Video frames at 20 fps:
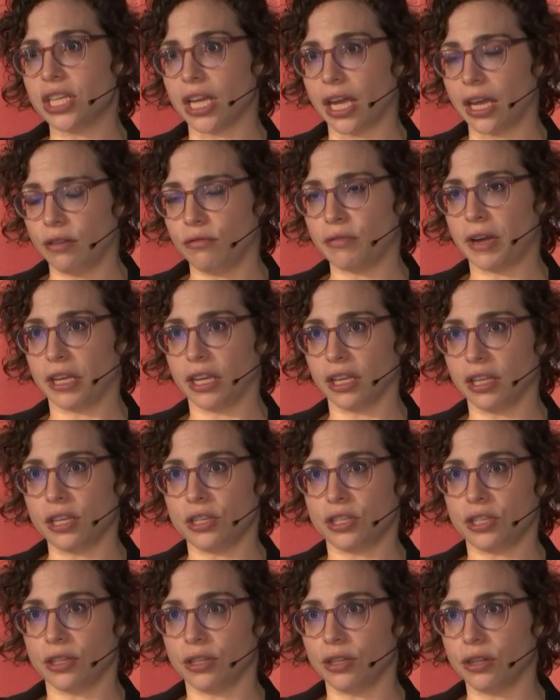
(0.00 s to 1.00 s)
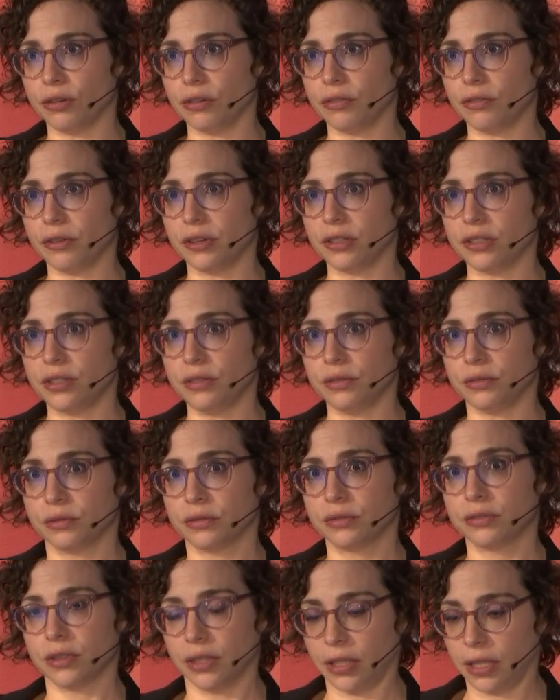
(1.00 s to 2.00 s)
HTA regulation you're referring to?
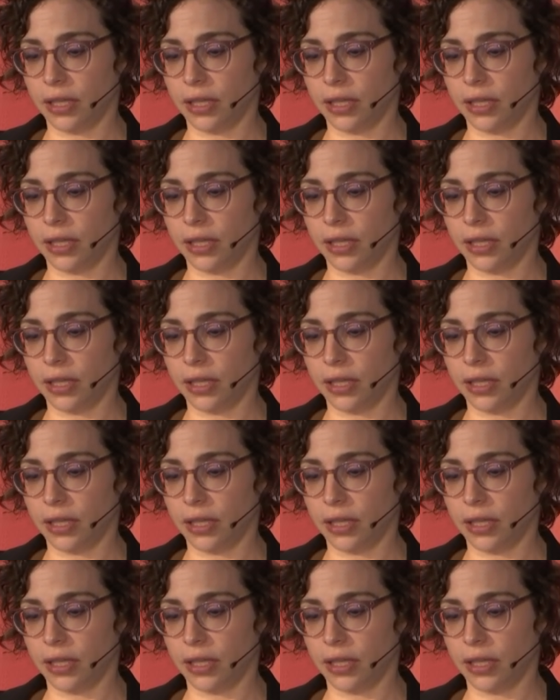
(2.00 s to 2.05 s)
